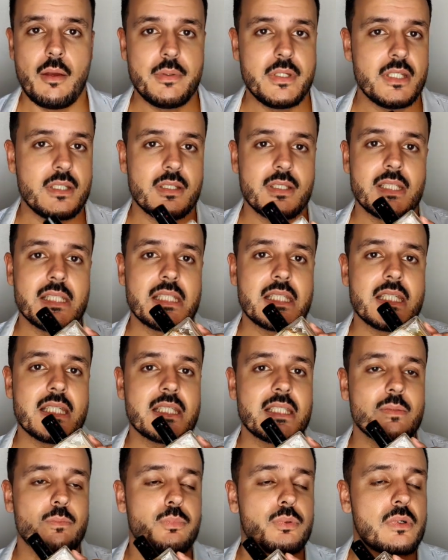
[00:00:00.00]
I mean,
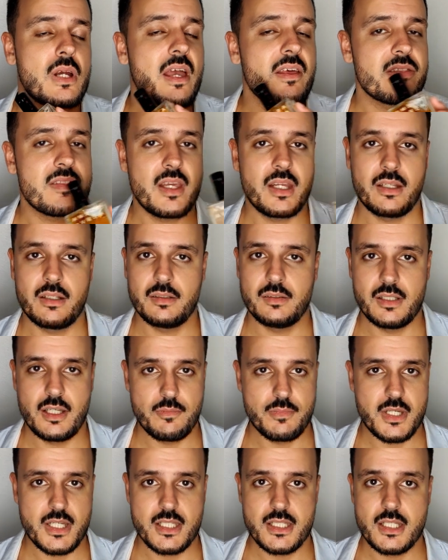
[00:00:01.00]
this is
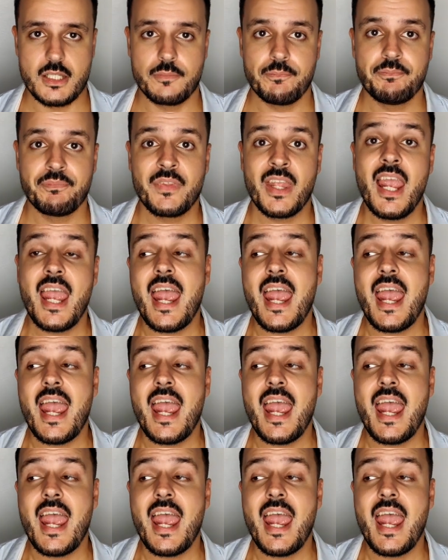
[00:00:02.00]
breathtakingly amazing.